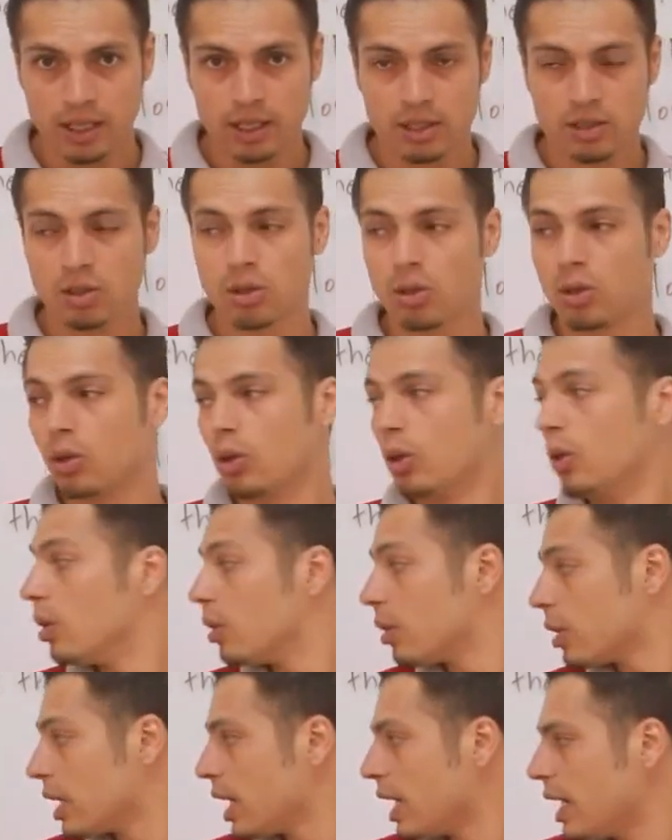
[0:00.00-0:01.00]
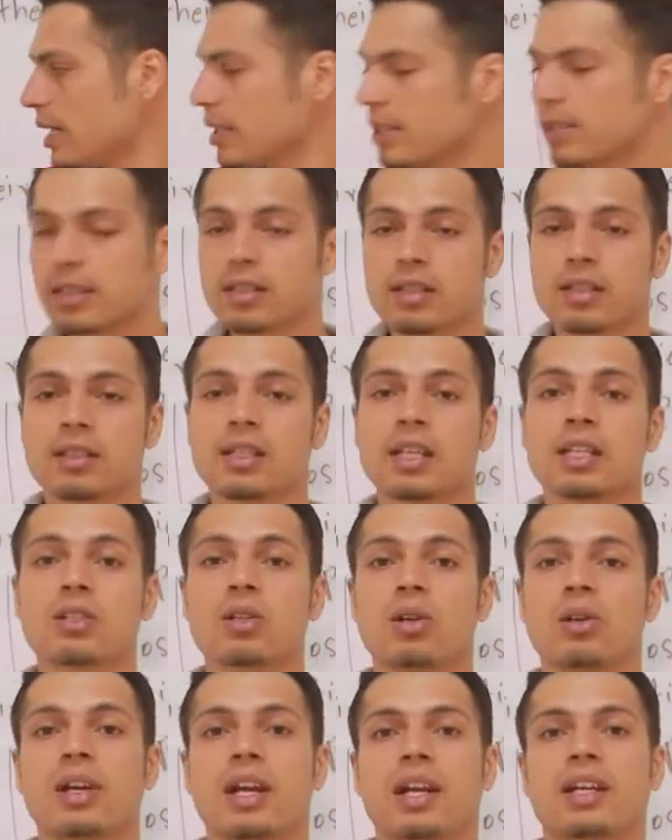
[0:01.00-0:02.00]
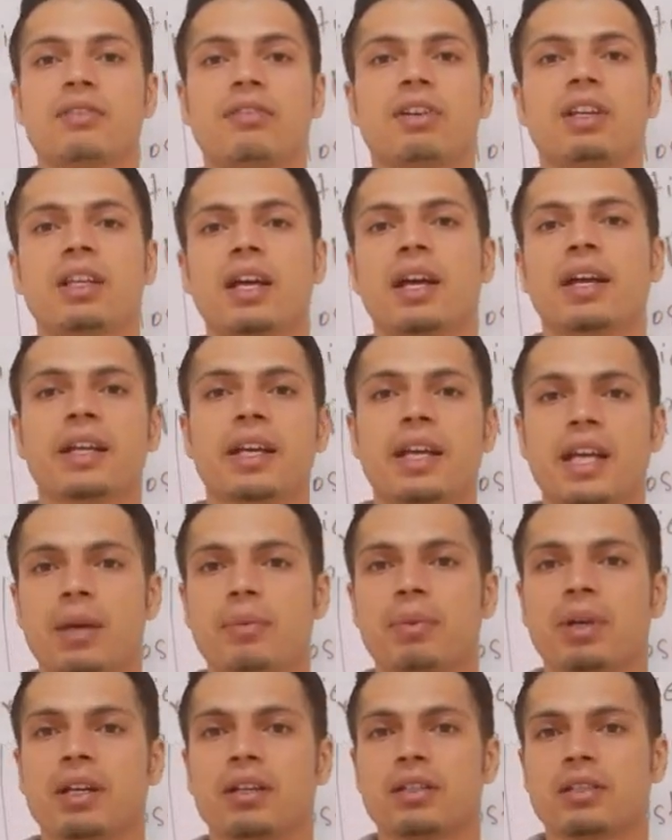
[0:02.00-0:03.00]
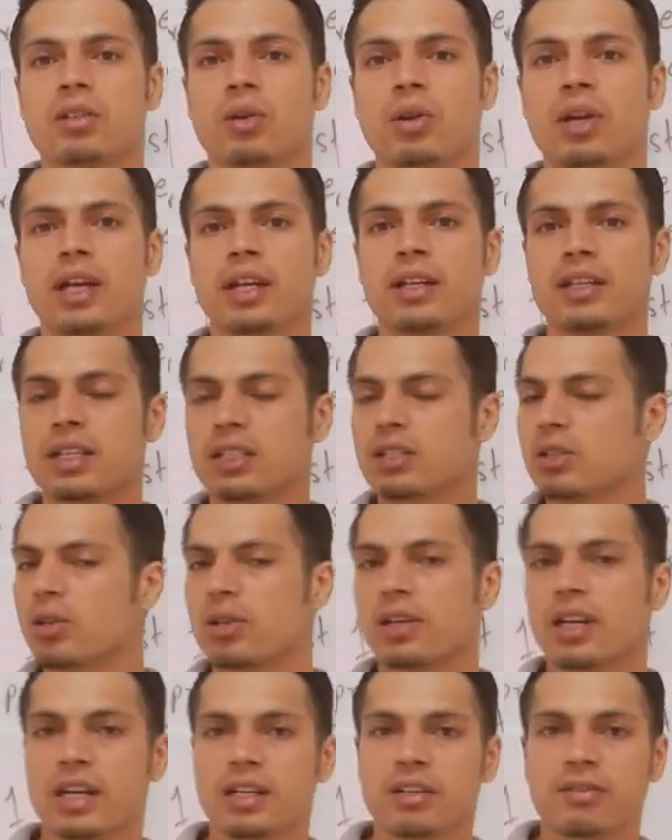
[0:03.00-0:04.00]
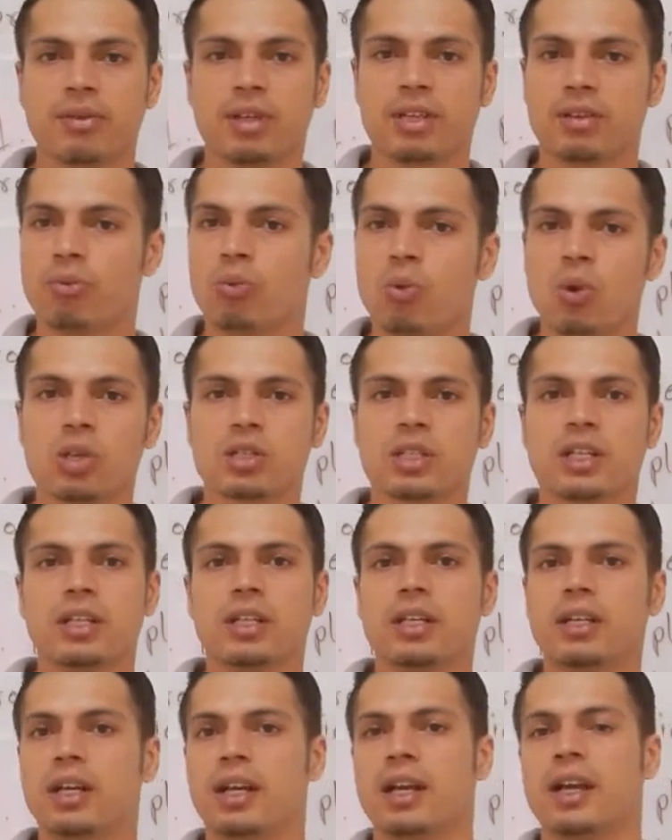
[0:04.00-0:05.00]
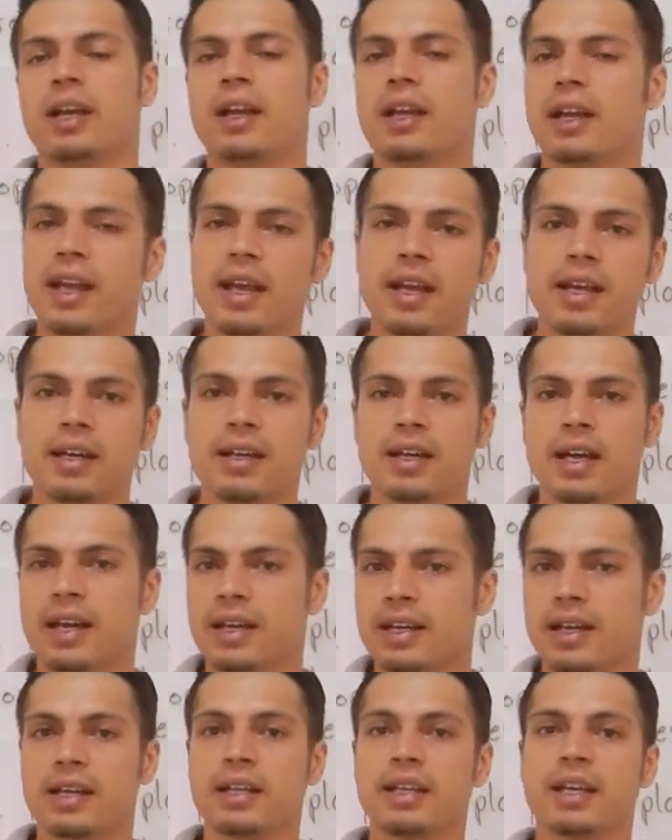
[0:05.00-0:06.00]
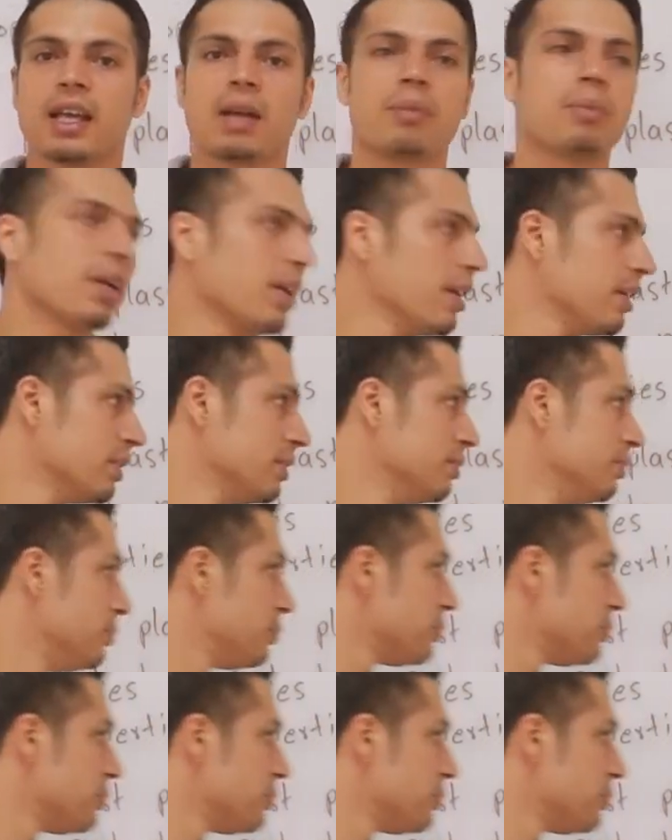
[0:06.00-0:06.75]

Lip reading: So glass does not react with any chemicals, okay. It does not react with water, air, and any chemical.